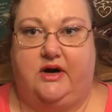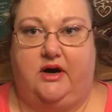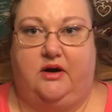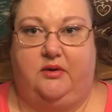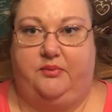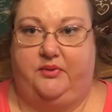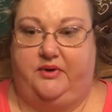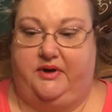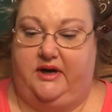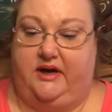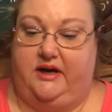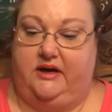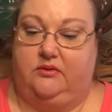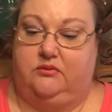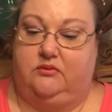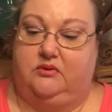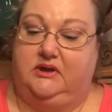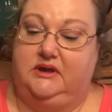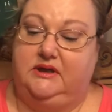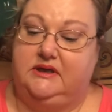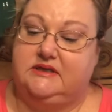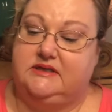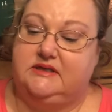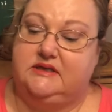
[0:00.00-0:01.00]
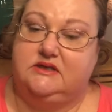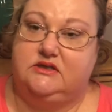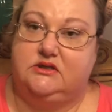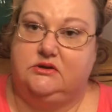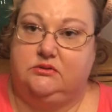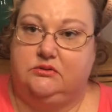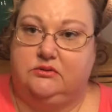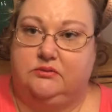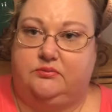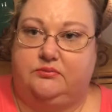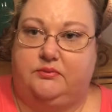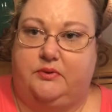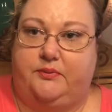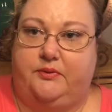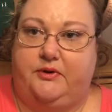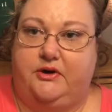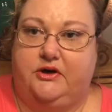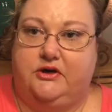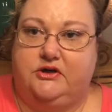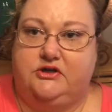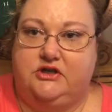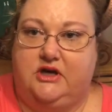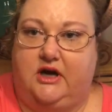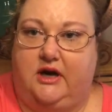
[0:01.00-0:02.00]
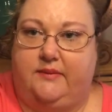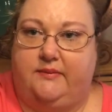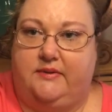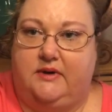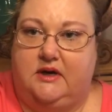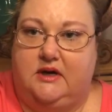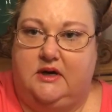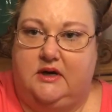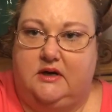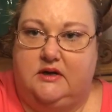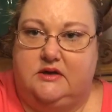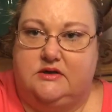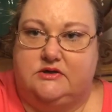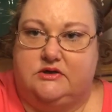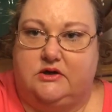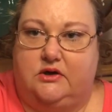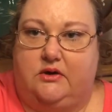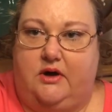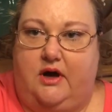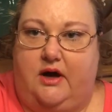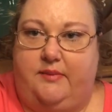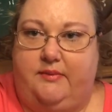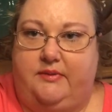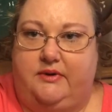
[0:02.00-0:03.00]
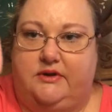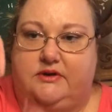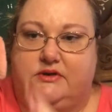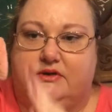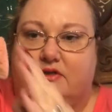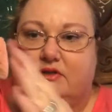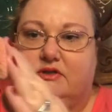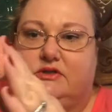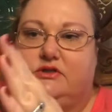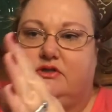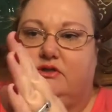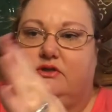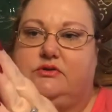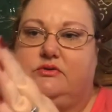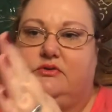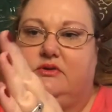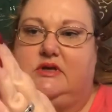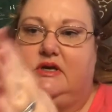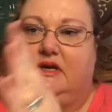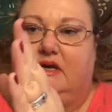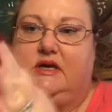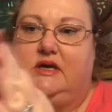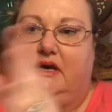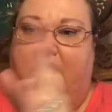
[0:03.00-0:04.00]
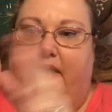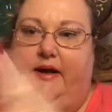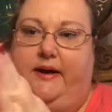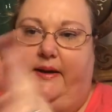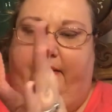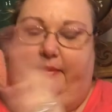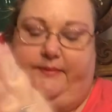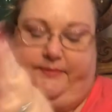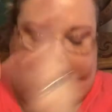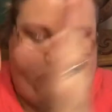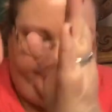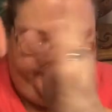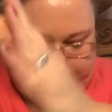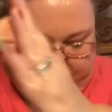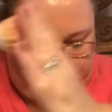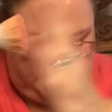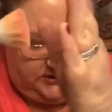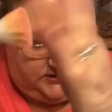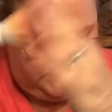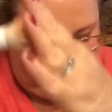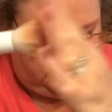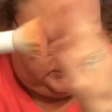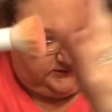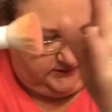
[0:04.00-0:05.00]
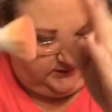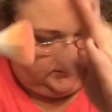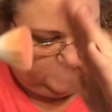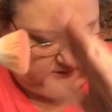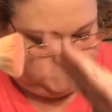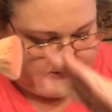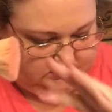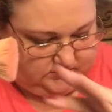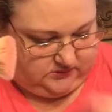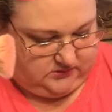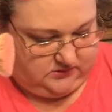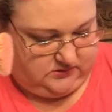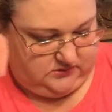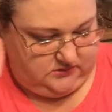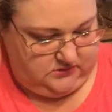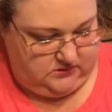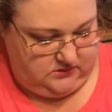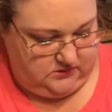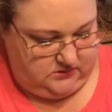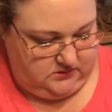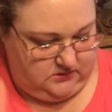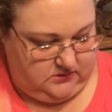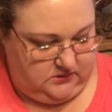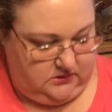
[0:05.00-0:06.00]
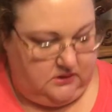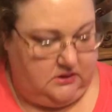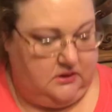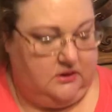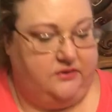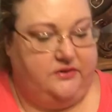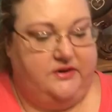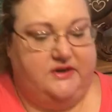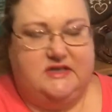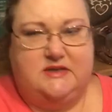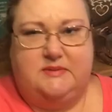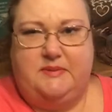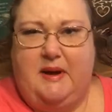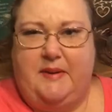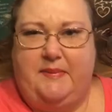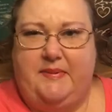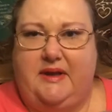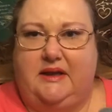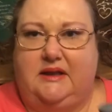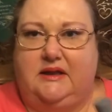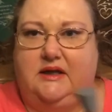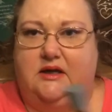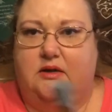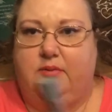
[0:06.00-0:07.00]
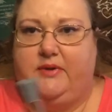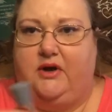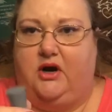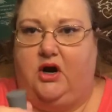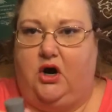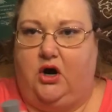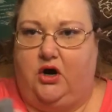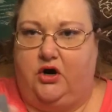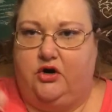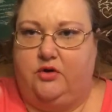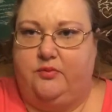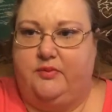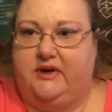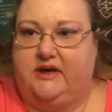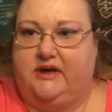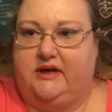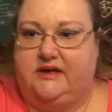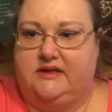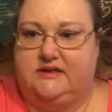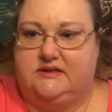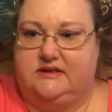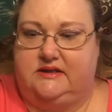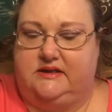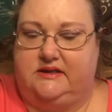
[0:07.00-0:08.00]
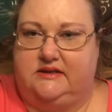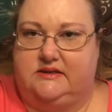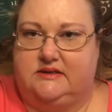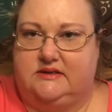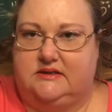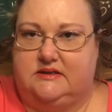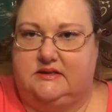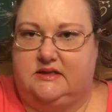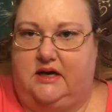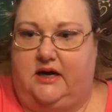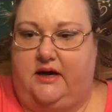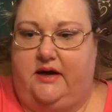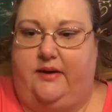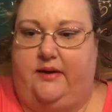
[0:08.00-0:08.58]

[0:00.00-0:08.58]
out. But it really did do a pretty good job. So I'm gonna do the little. This might be a little bit harder because it's